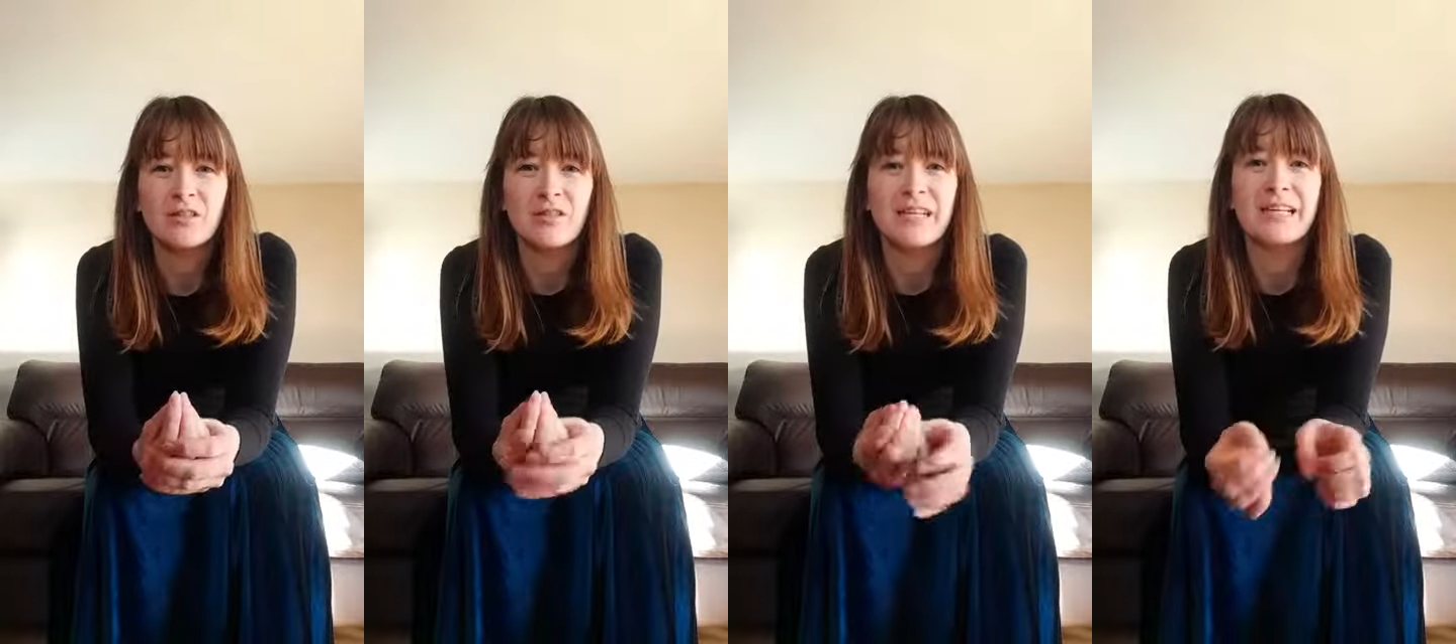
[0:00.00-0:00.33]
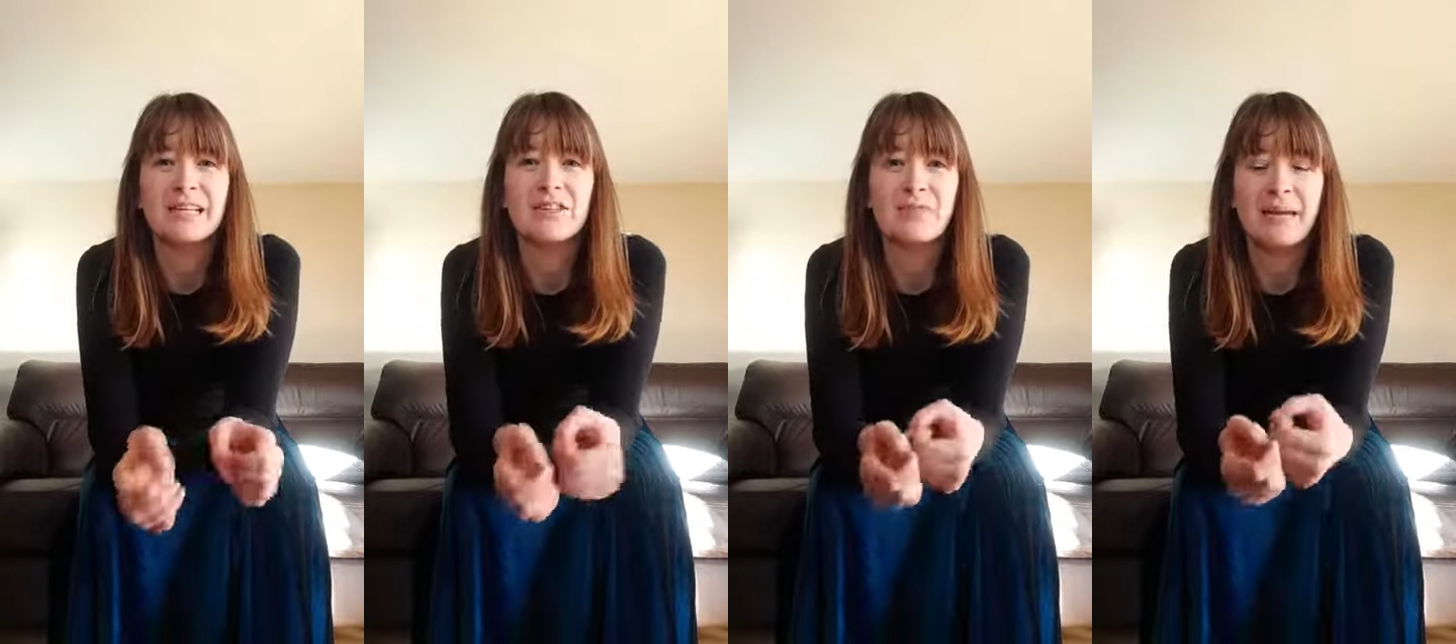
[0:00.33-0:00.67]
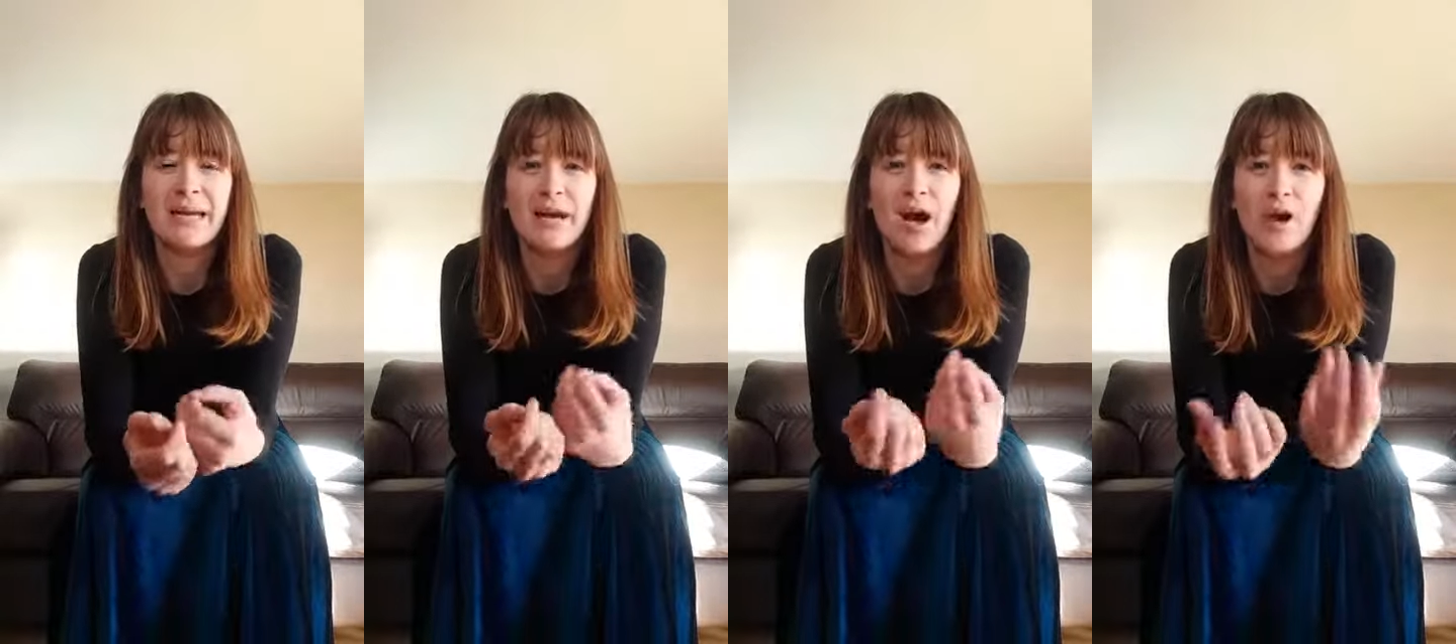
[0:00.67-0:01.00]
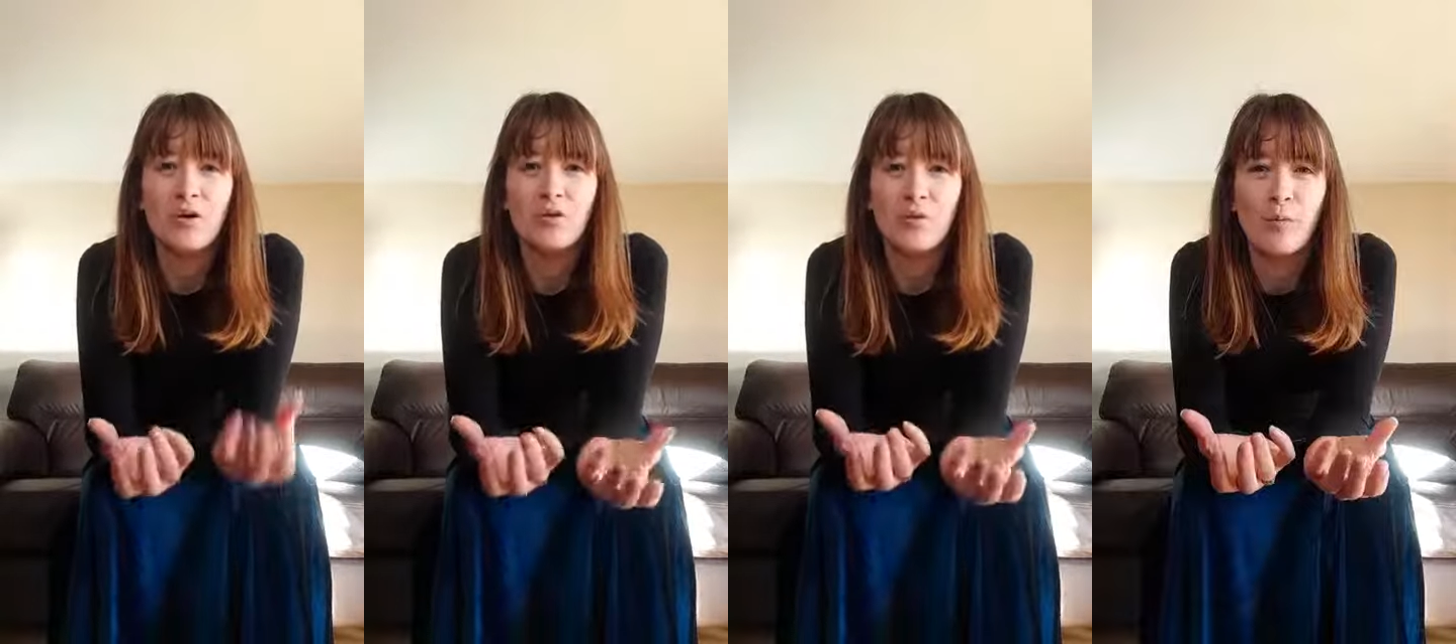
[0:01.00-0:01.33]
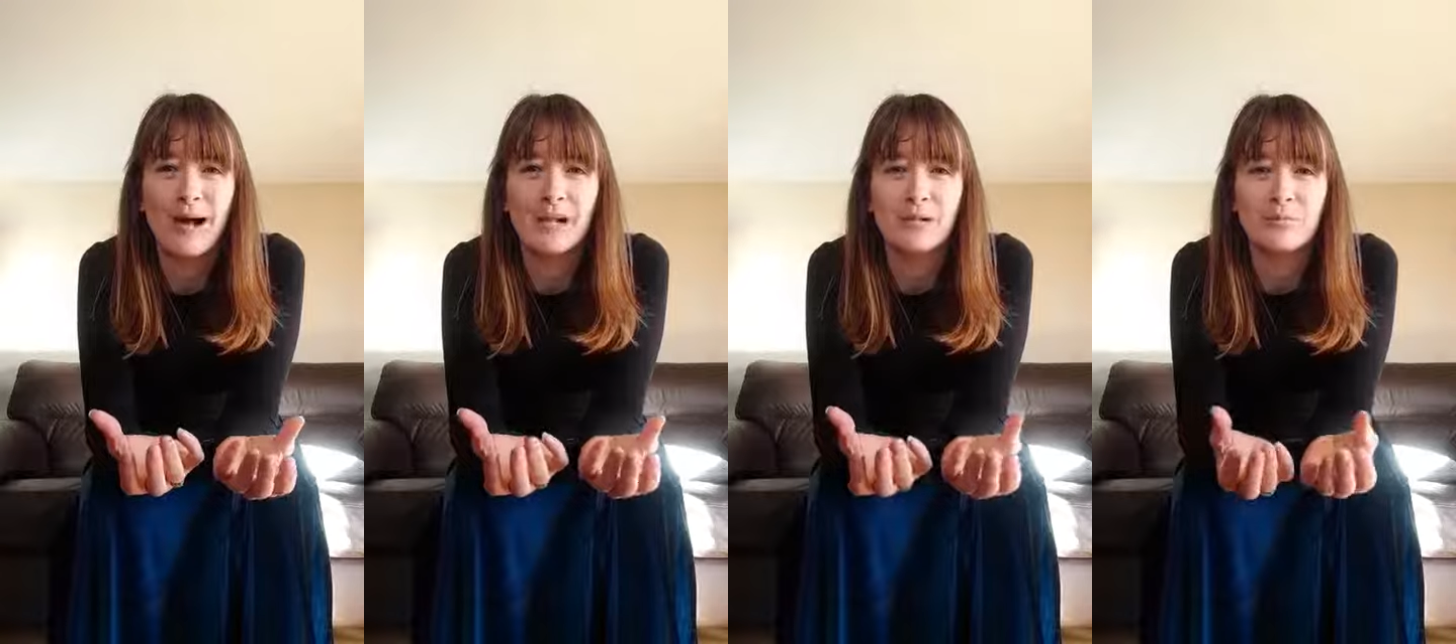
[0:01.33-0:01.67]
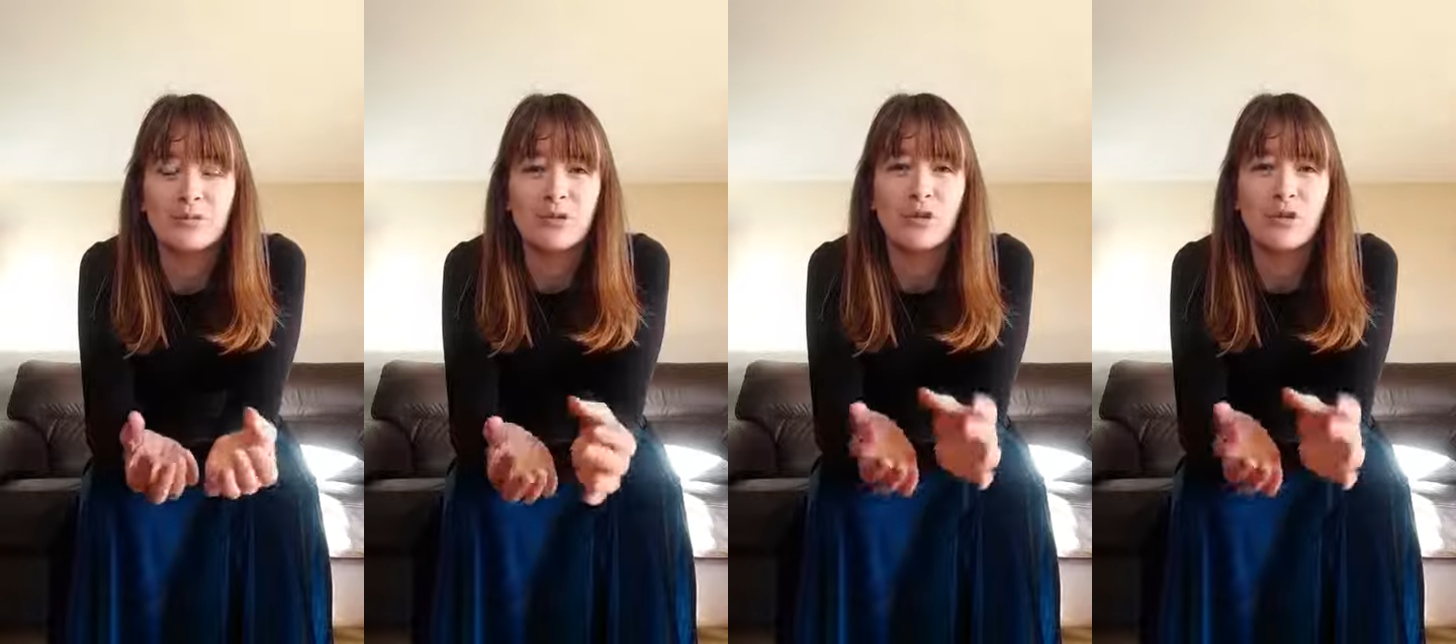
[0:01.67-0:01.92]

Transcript: feelings of being overwhelmed